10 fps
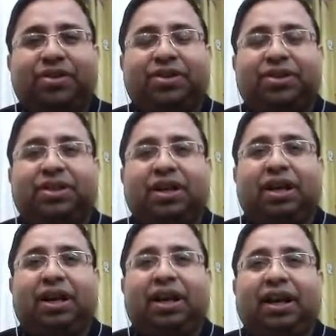research,
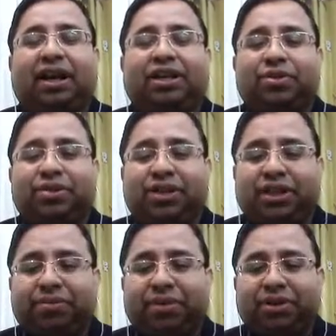like customer
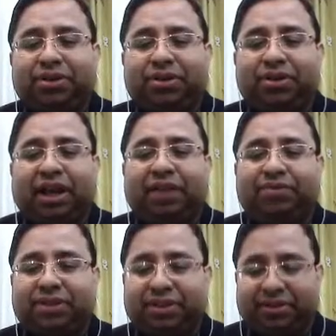satisfaction on
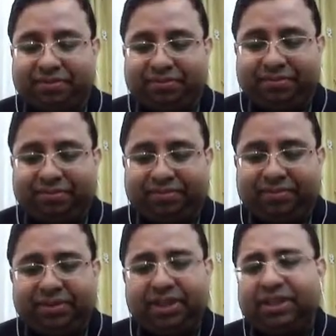KFC.
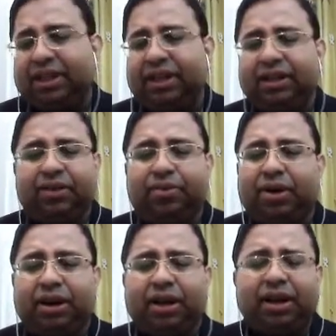Say in the
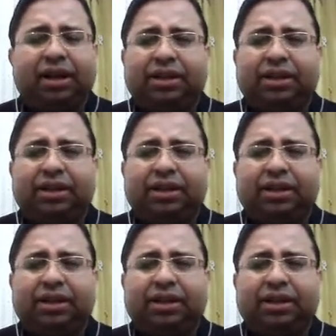one area,